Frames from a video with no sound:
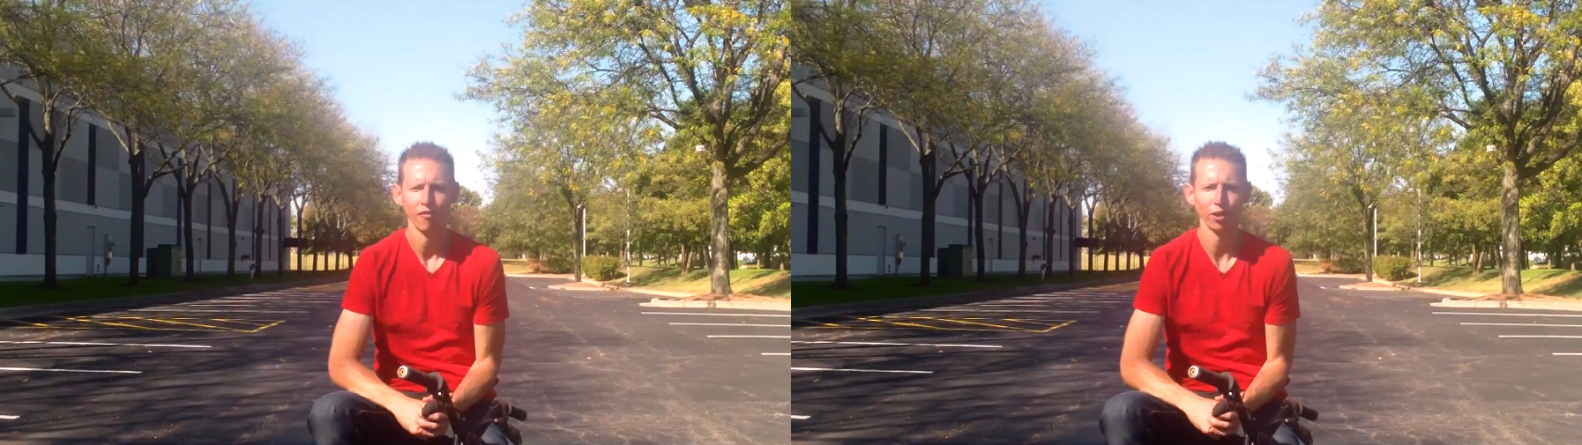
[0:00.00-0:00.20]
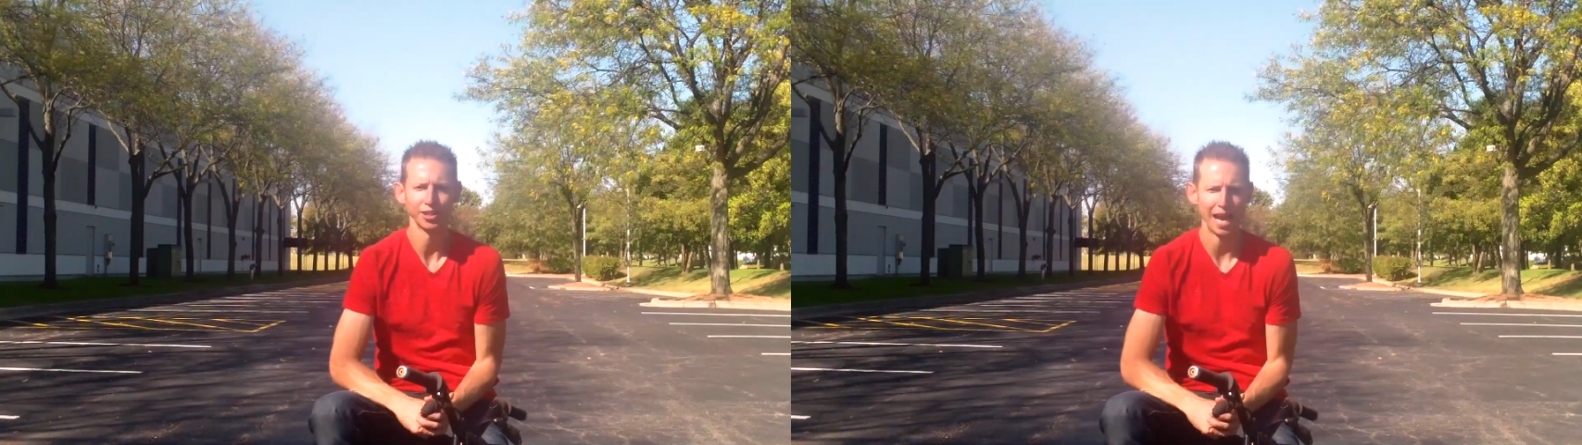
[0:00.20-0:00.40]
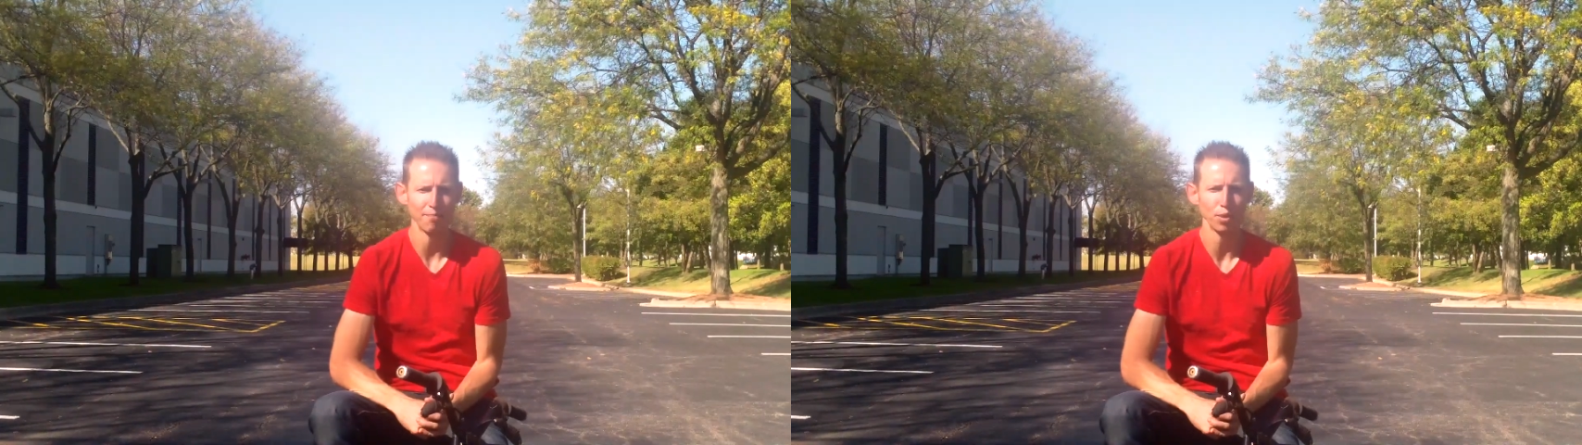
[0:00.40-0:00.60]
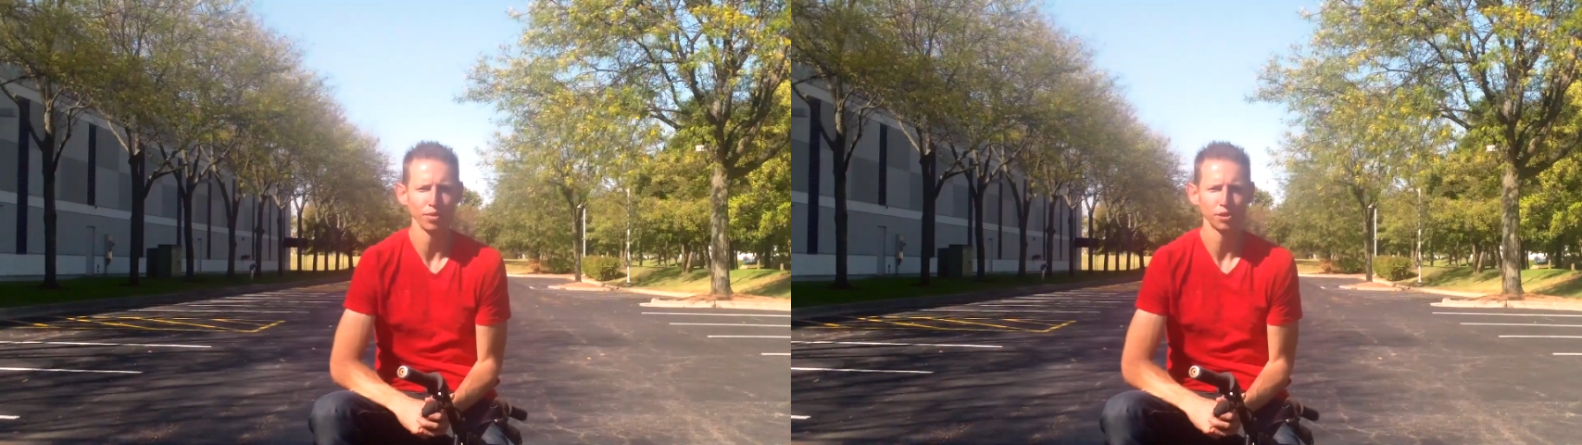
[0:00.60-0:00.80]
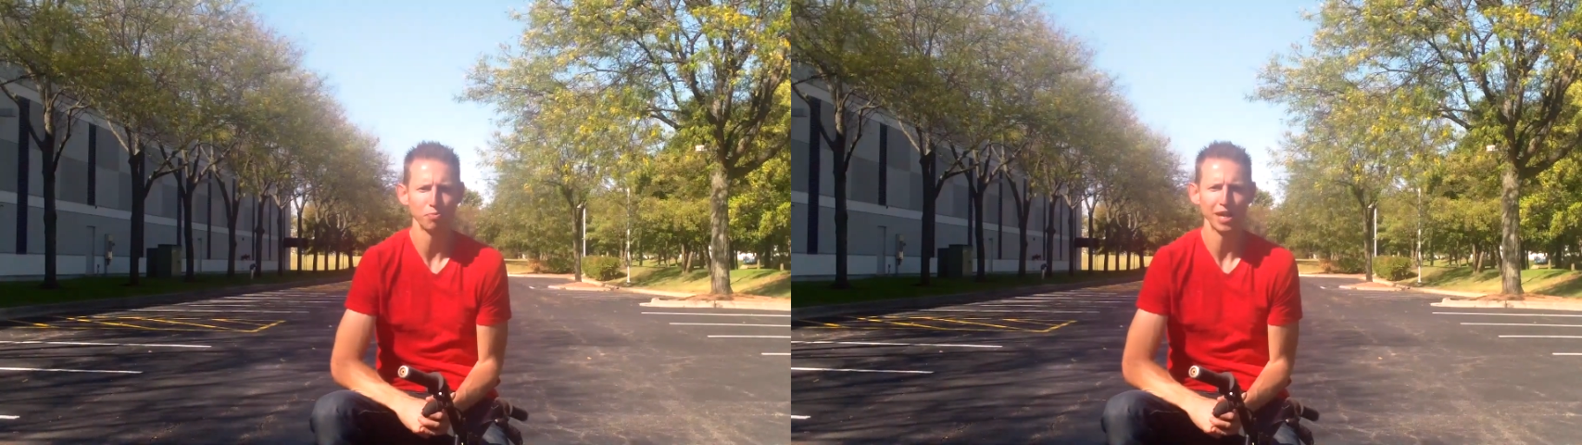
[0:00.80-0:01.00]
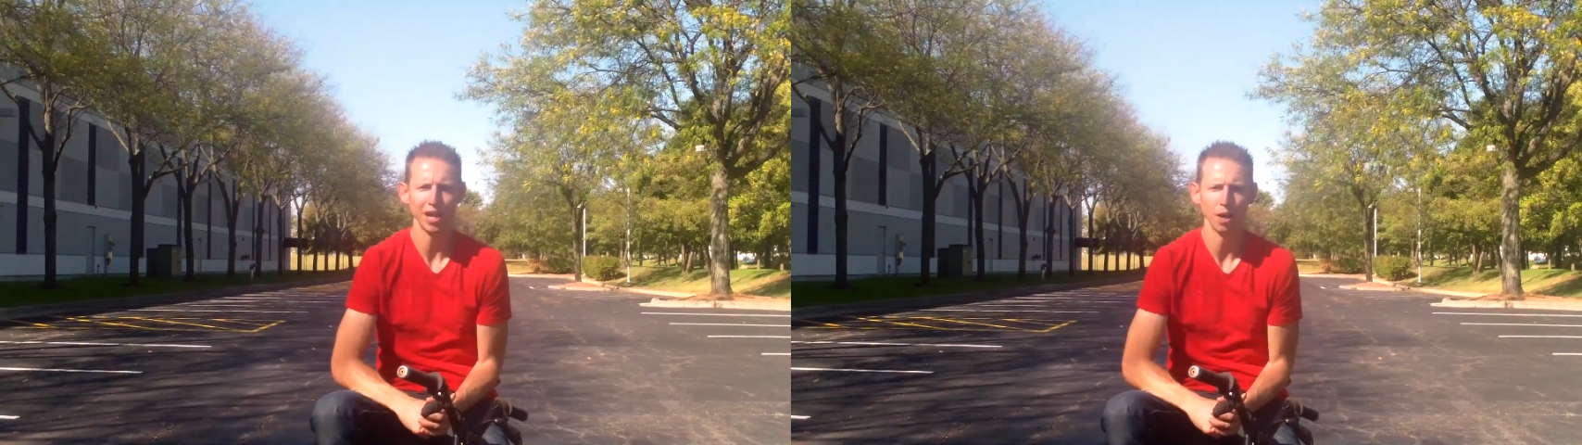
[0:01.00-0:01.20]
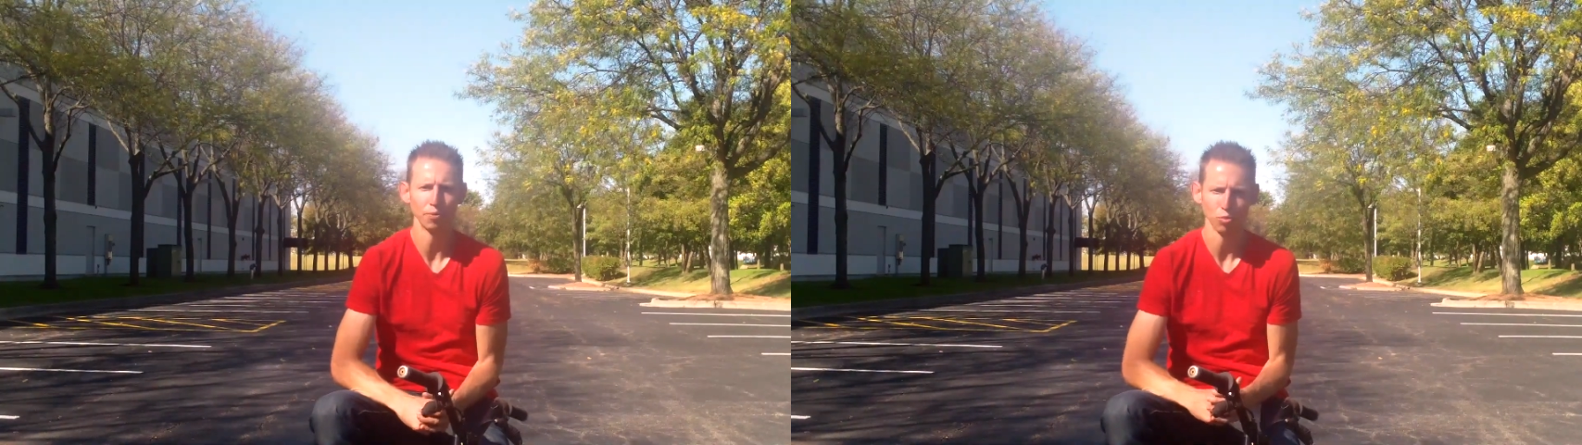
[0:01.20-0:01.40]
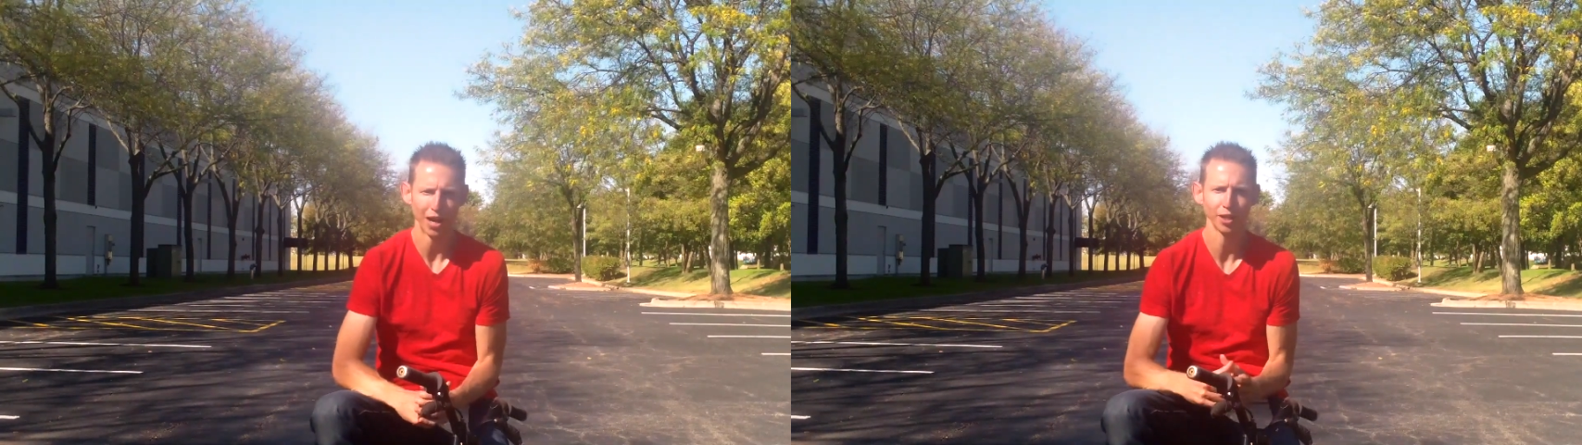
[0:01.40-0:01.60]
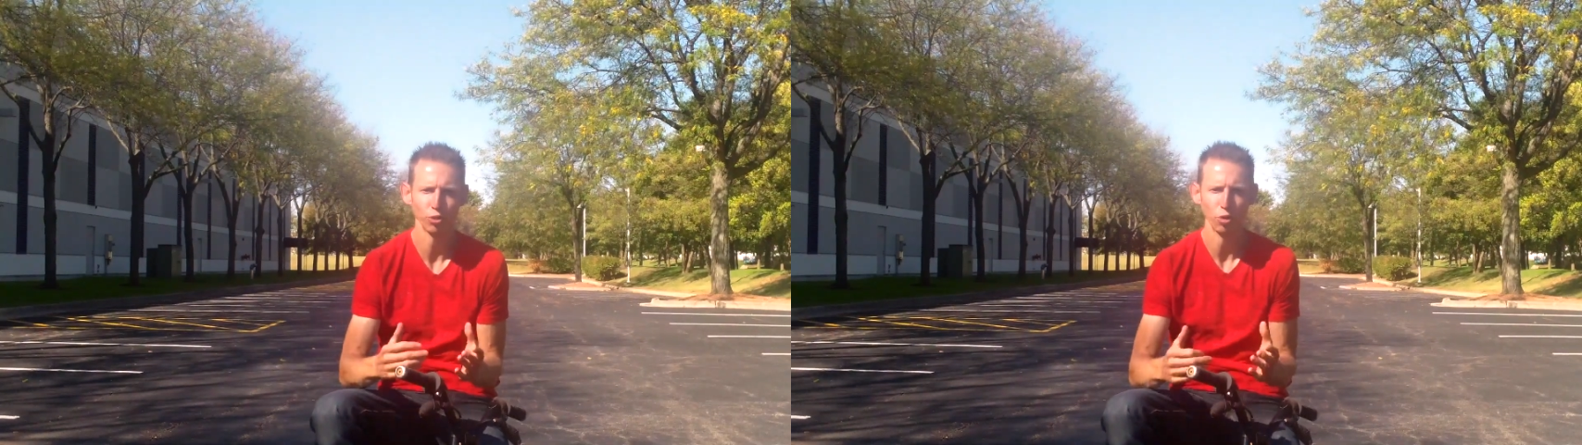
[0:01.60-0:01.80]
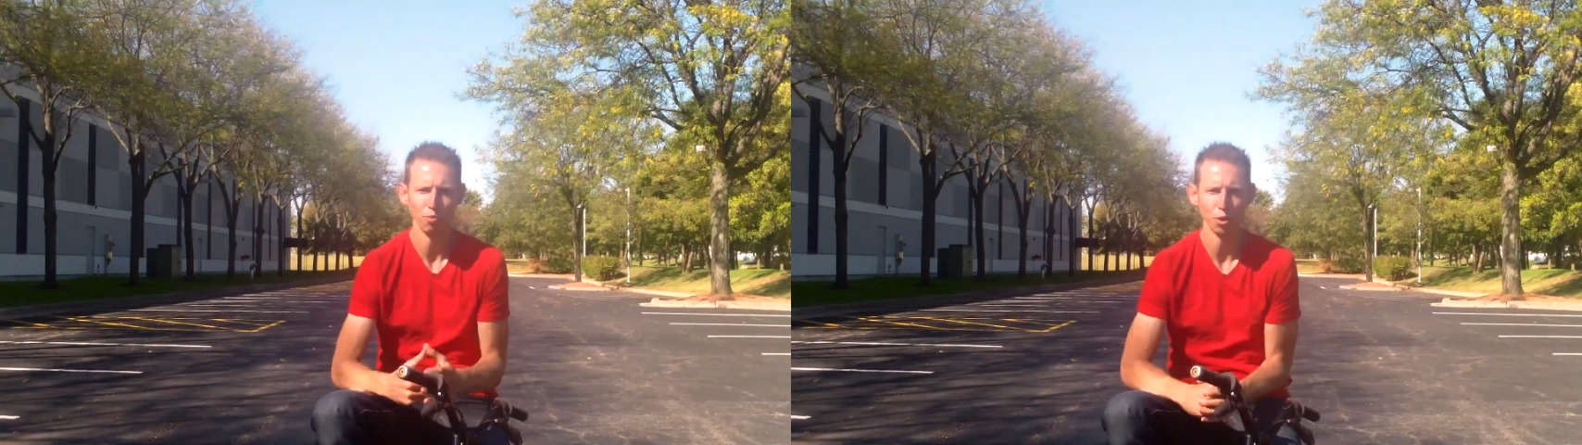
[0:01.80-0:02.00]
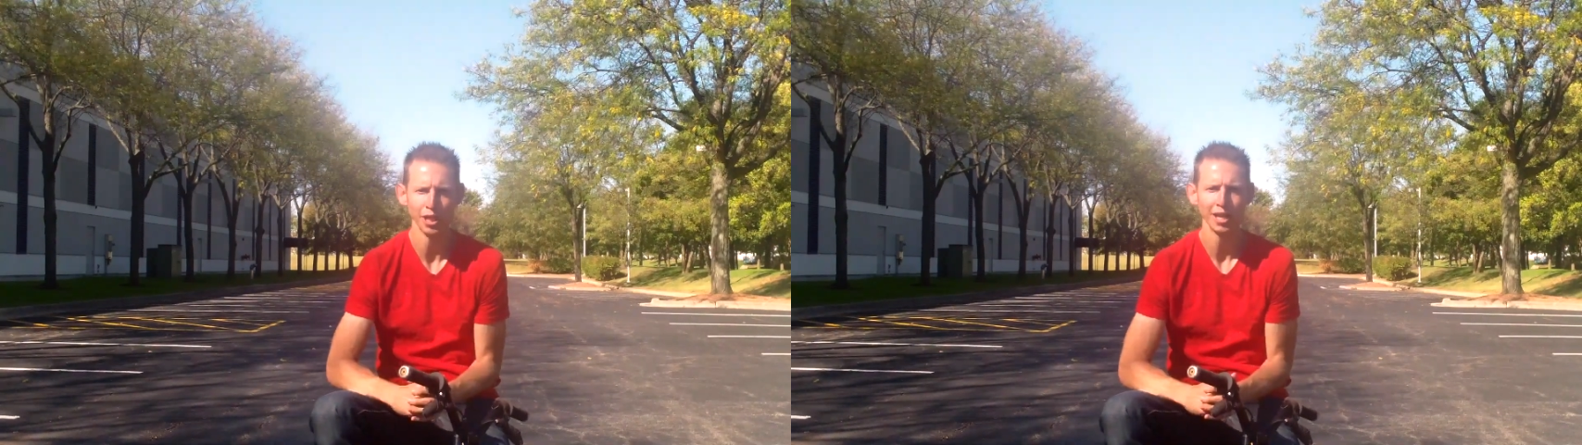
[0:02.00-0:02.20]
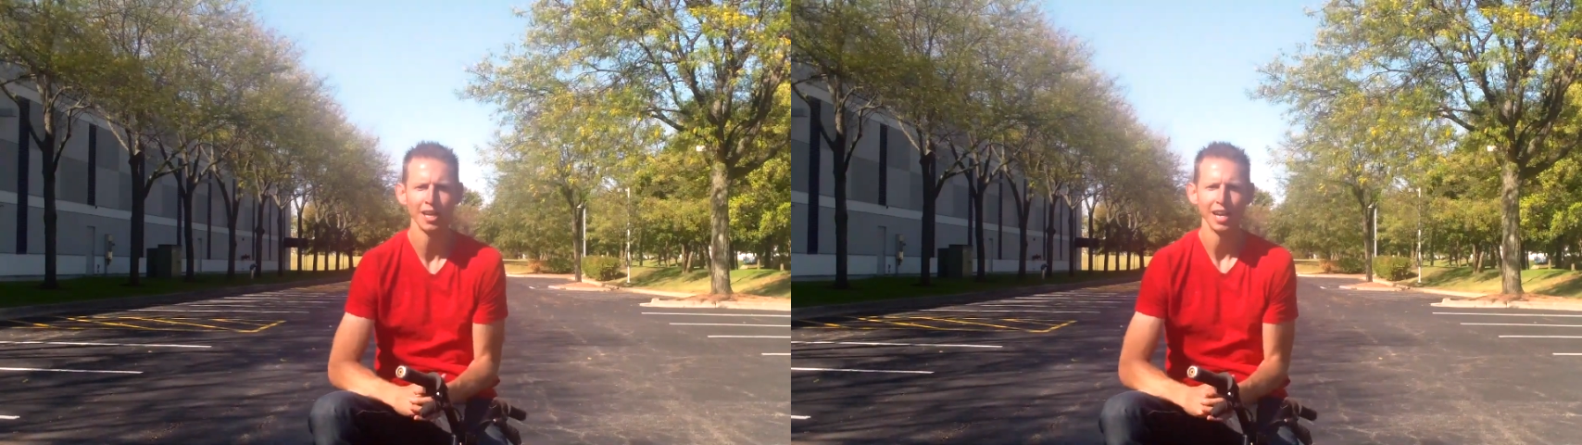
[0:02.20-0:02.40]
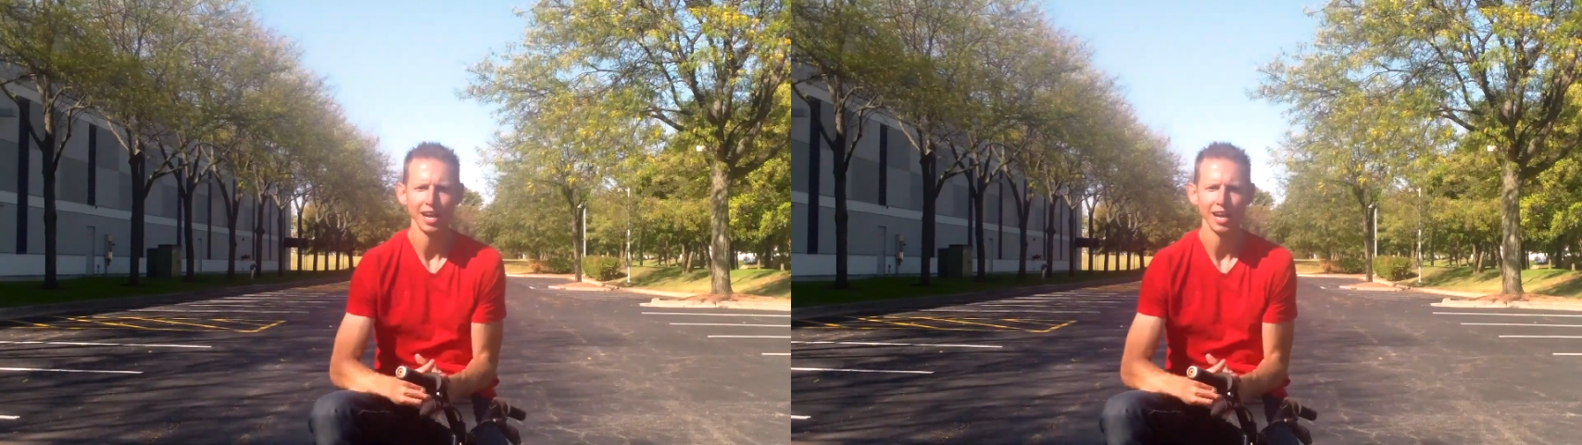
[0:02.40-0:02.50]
For example, speaking up directly to a bully